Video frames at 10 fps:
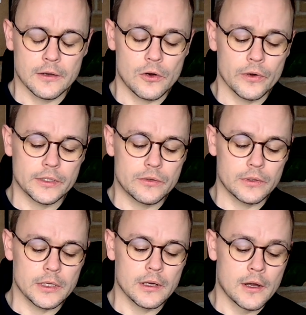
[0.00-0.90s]
Going to
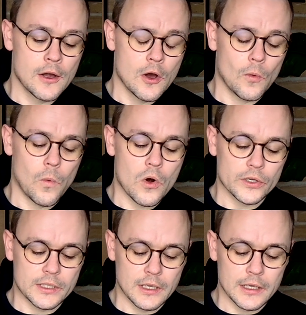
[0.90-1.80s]
the
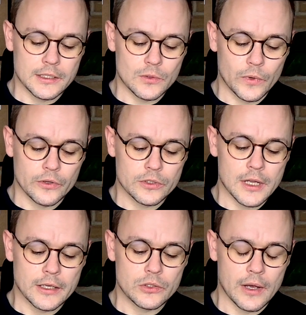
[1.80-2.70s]
walk stage, where you
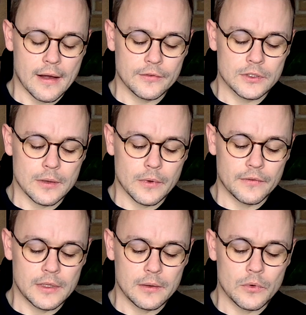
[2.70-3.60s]
start to have some
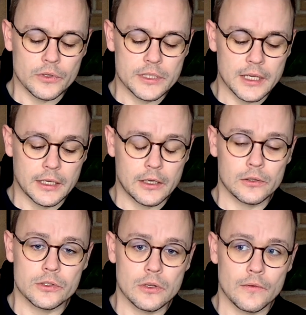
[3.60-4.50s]
of the more
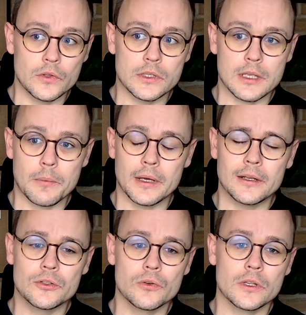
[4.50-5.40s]
technical services
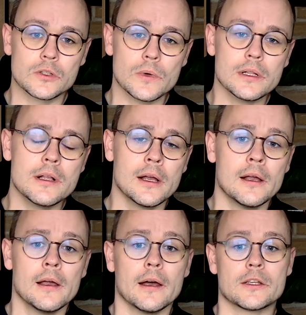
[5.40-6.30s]
appended to it
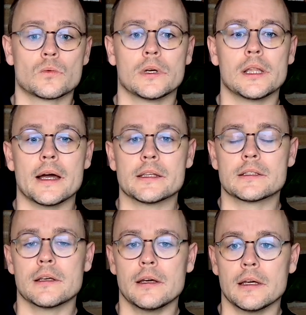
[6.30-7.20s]
as well
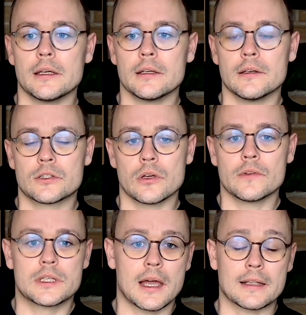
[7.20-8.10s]
as a
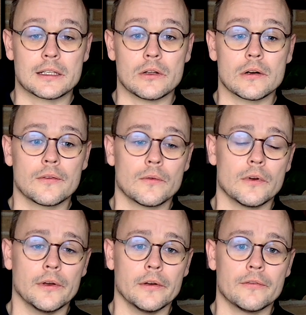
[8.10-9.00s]
service catalog
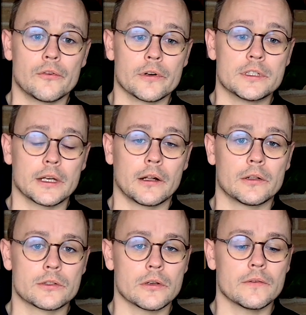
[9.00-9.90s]
for
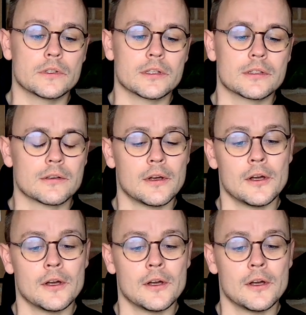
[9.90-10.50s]
technical services.